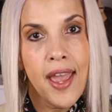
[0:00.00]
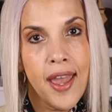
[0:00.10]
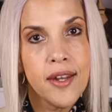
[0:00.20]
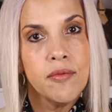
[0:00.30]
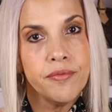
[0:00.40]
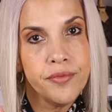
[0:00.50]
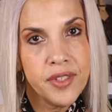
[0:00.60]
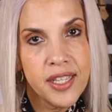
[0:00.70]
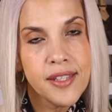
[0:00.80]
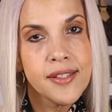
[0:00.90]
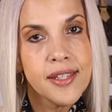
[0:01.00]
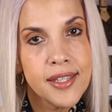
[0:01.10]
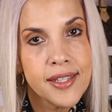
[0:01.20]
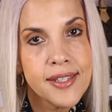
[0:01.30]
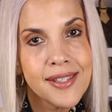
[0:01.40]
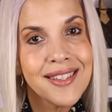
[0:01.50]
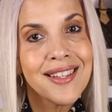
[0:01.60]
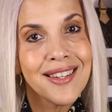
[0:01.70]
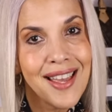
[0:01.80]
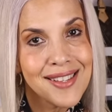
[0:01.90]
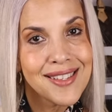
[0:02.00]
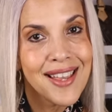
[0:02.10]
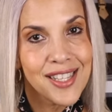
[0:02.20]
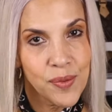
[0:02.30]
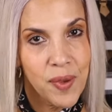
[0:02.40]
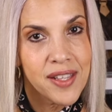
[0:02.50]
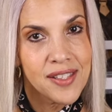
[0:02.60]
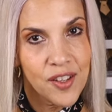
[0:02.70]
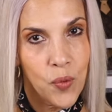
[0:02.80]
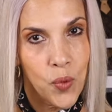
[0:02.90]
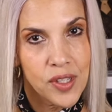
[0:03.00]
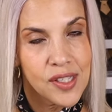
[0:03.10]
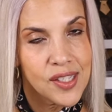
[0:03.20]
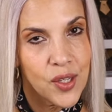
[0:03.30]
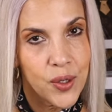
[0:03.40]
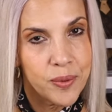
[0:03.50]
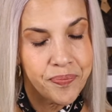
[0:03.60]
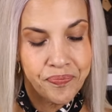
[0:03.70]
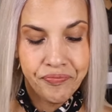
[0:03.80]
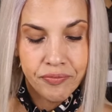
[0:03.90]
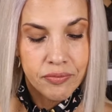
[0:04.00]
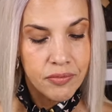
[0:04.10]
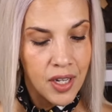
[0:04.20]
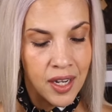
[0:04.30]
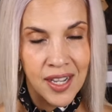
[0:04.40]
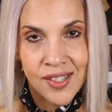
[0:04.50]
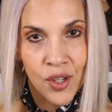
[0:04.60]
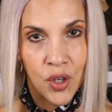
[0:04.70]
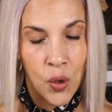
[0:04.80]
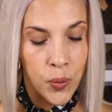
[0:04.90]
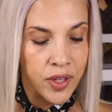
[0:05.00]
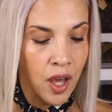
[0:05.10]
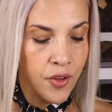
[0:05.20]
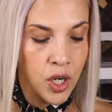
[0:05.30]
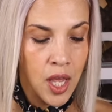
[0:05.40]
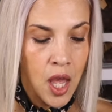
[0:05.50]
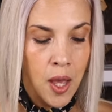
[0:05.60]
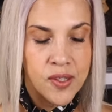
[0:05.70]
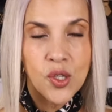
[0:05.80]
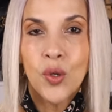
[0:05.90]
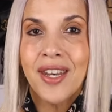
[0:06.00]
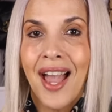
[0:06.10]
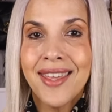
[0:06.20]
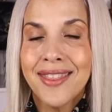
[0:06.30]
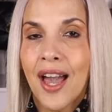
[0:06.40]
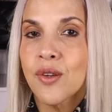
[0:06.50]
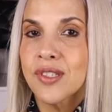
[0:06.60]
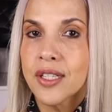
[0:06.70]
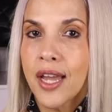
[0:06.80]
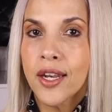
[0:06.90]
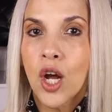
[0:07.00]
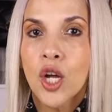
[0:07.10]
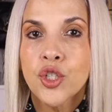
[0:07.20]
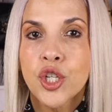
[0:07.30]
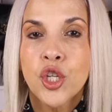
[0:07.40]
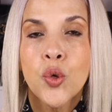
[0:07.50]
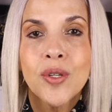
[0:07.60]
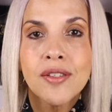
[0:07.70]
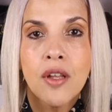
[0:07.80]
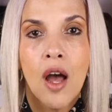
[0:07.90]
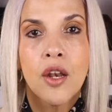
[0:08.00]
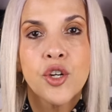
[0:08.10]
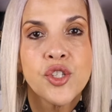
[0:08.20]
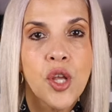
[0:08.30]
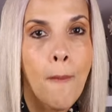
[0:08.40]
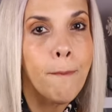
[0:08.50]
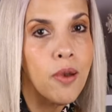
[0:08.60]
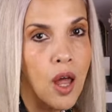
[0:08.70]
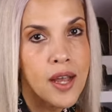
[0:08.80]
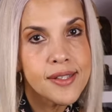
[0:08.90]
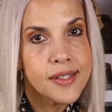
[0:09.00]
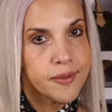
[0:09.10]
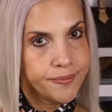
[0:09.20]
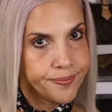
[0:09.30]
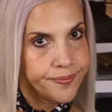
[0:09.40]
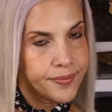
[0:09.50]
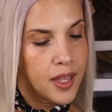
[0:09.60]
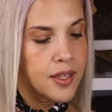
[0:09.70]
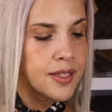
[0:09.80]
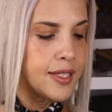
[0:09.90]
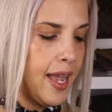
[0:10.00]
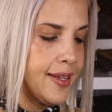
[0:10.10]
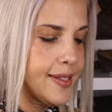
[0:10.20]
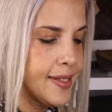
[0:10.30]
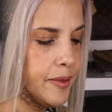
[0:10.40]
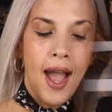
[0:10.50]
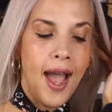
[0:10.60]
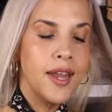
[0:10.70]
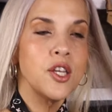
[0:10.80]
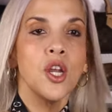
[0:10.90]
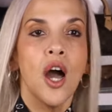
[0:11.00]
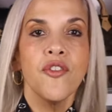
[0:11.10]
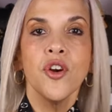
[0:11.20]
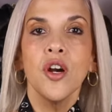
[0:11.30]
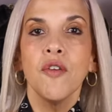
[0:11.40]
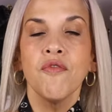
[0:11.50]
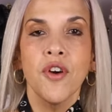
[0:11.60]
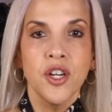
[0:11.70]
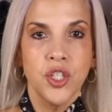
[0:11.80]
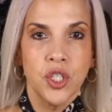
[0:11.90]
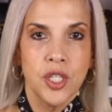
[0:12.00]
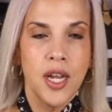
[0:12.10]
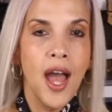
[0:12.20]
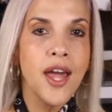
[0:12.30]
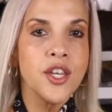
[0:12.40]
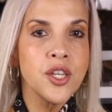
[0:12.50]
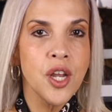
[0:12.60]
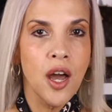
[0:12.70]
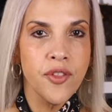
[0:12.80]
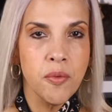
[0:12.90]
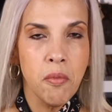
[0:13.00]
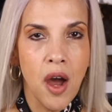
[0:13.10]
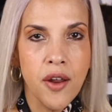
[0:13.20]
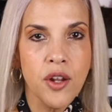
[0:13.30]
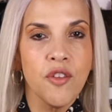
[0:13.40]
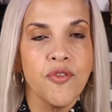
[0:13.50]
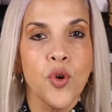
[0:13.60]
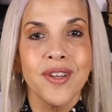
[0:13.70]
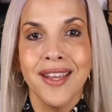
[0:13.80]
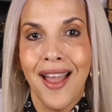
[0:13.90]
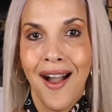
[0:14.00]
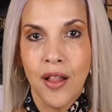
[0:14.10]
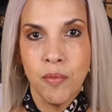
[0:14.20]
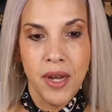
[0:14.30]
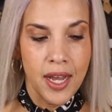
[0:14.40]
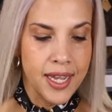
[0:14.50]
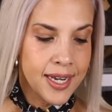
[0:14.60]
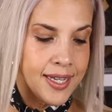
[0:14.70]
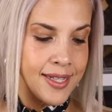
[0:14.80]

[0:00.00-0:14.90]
and this is the less expensive one, so let's not go with the other. So $9,900 plus tax. Another version, another model for the Alma, and